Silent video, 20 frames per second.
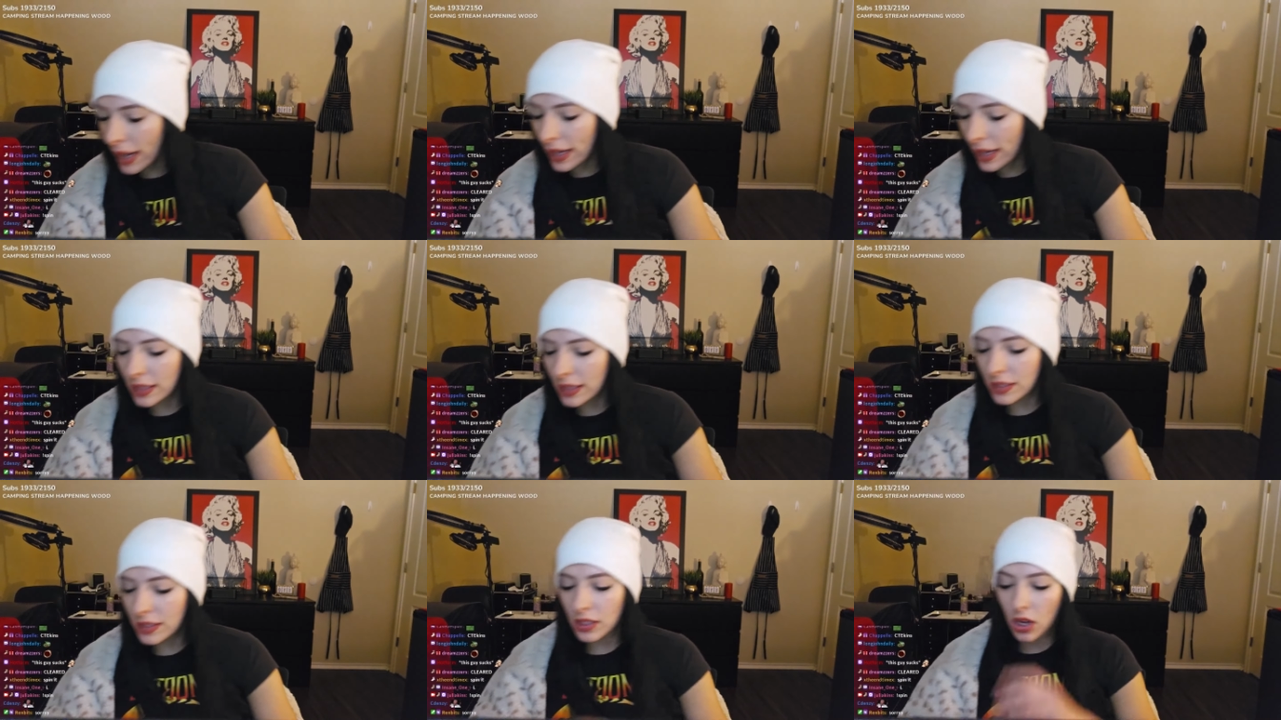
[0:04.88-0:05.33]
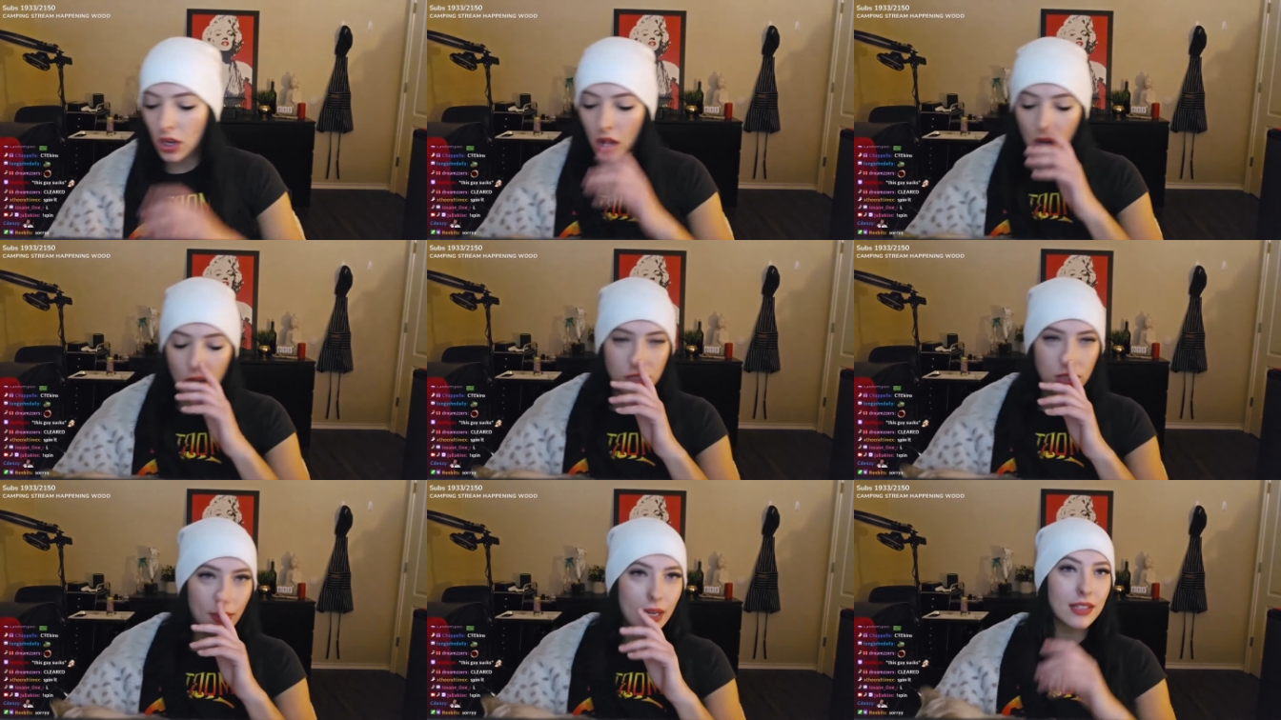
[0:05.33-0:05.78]
I could call
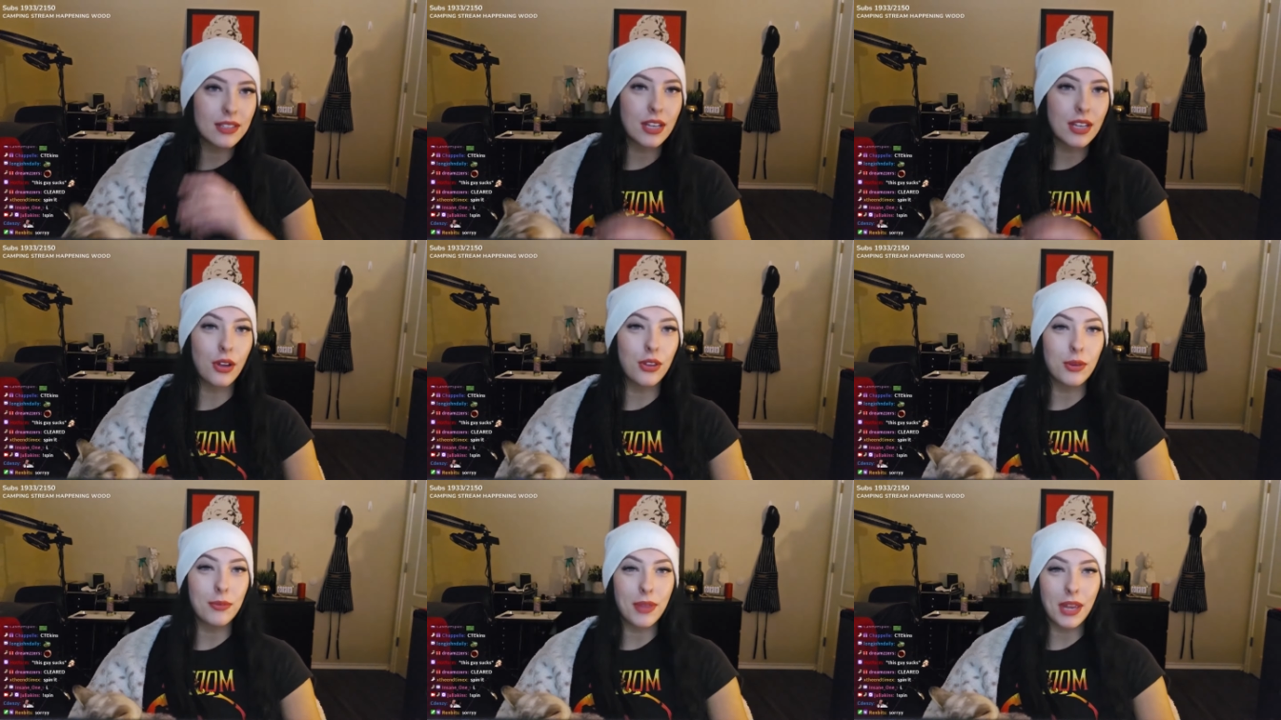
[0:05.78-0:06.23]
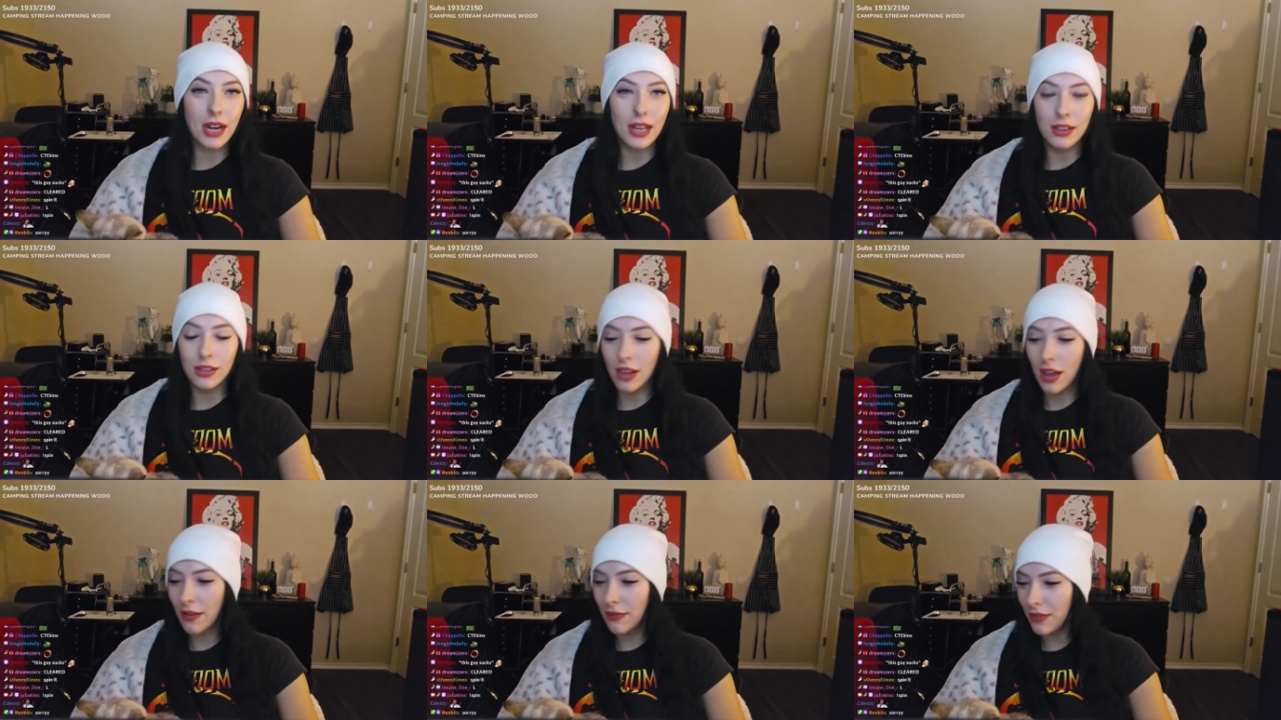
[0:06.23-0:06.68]
someone and tell them that
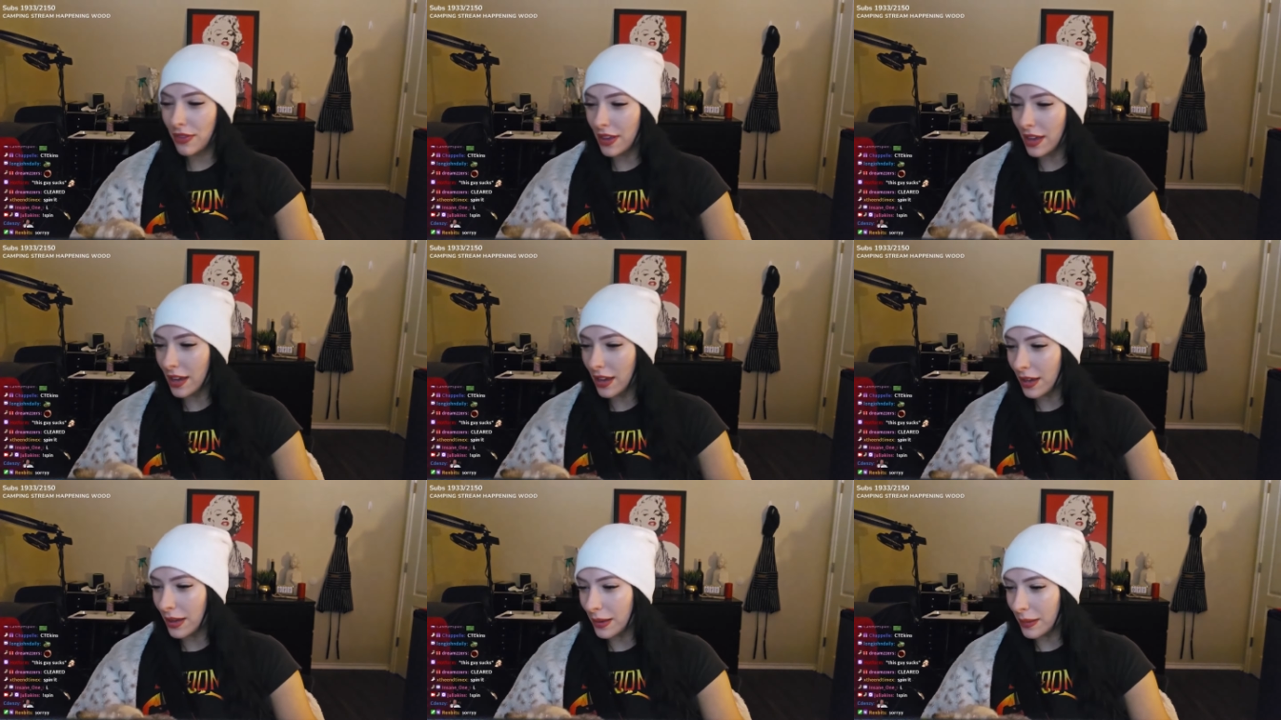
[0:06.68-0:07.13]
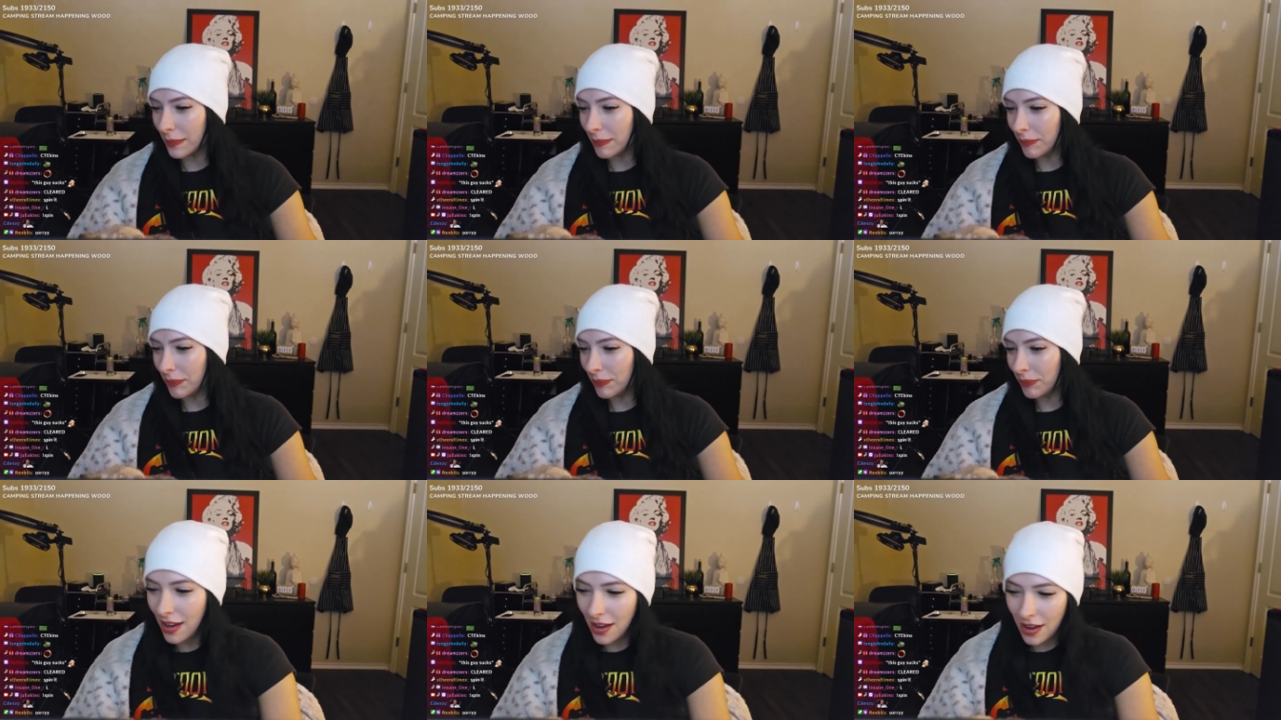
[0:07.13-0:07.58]
I love them.